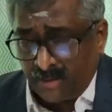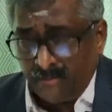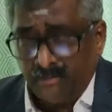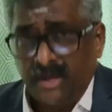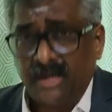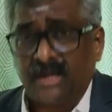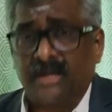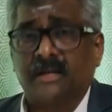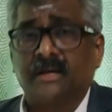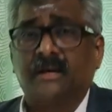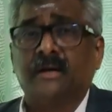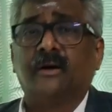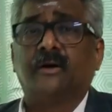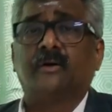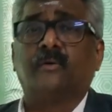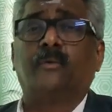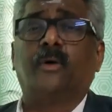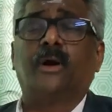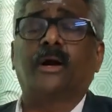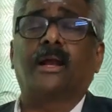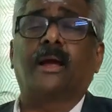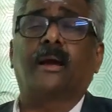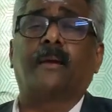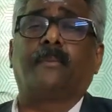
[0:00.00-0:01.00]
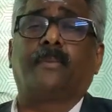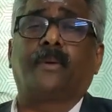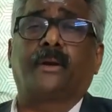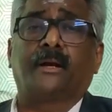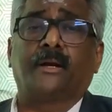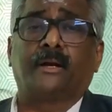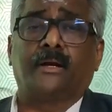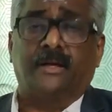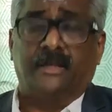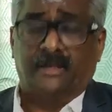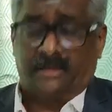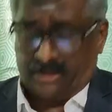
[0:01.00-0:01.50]
But what
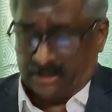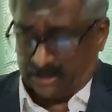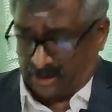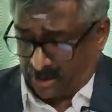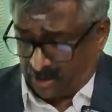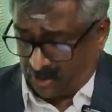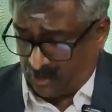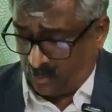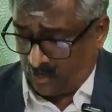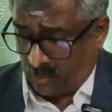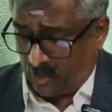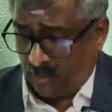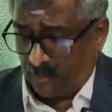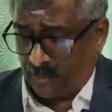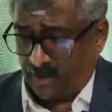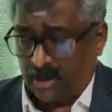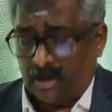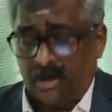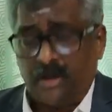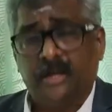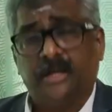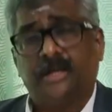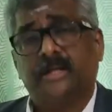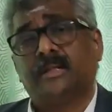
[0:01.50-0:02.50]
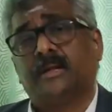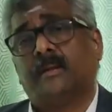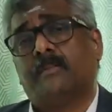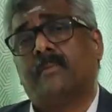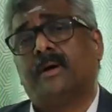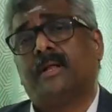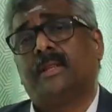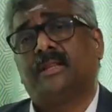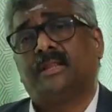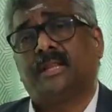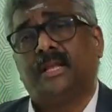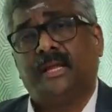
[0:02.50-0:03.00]
happened in the Dow overall, in the
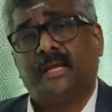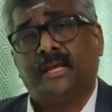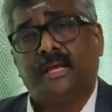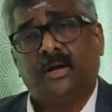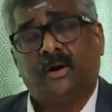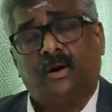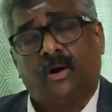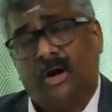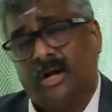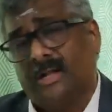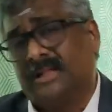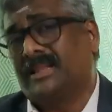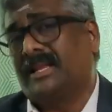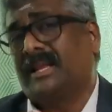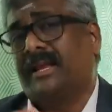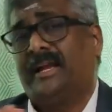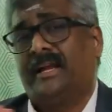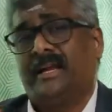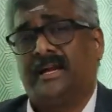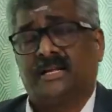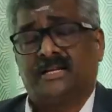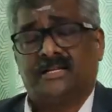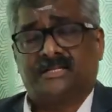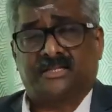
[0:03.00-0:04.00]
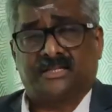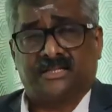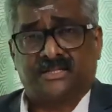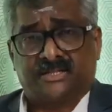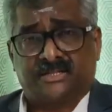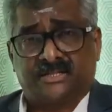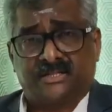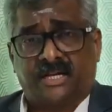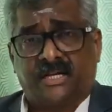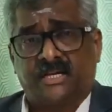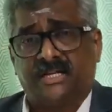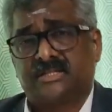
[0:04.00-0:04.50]
monthly, all three
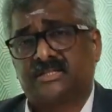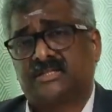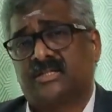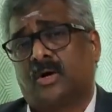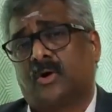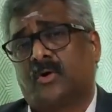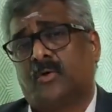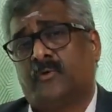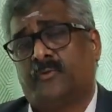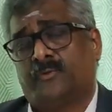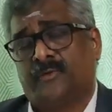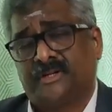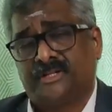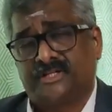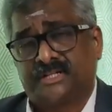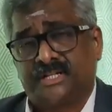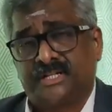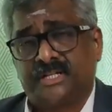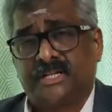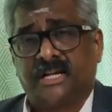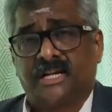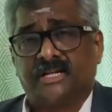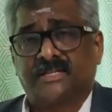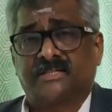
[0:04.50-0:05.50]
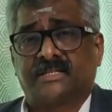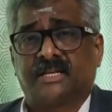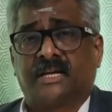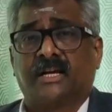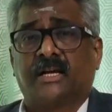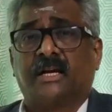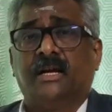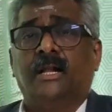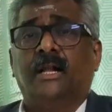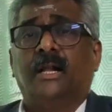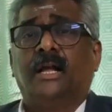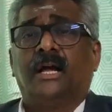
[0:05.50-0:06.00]
indices, that is Dow, FTSE,
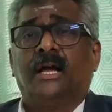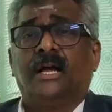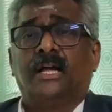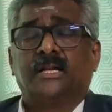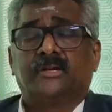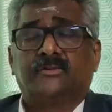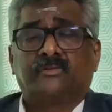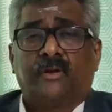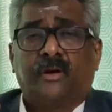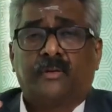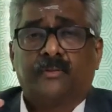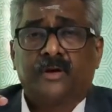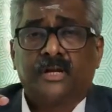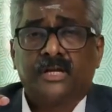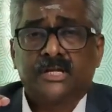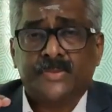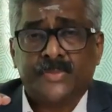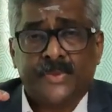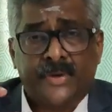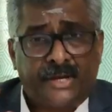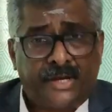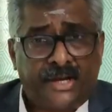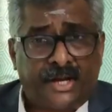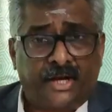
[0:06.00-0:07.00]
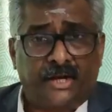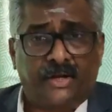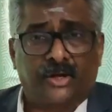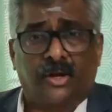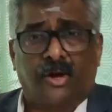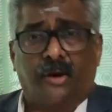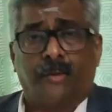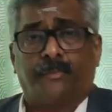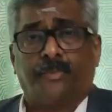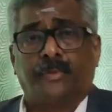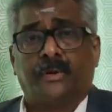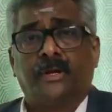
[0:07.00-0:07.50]
Nasdaq, has formed a spinning
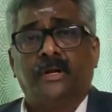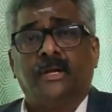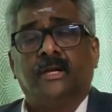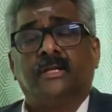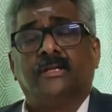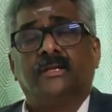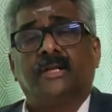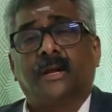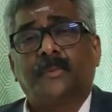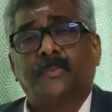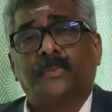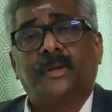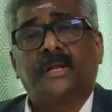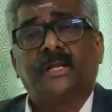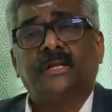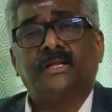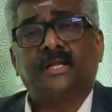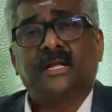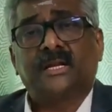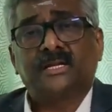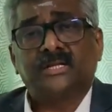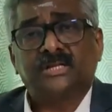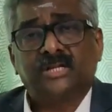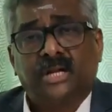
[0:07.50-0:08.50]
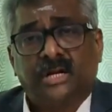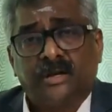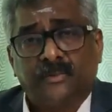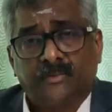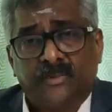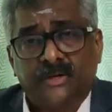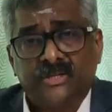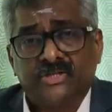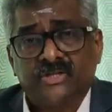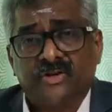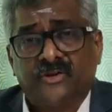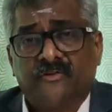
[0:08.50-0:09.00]
top. That means there is not
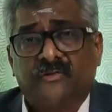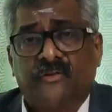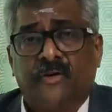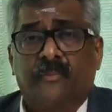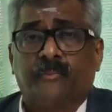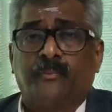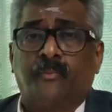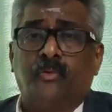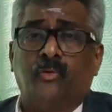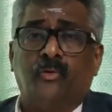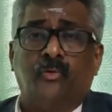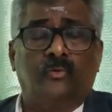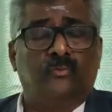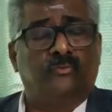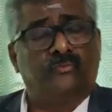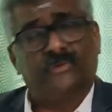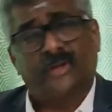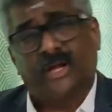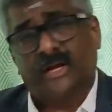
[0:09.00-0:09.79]
much of up move.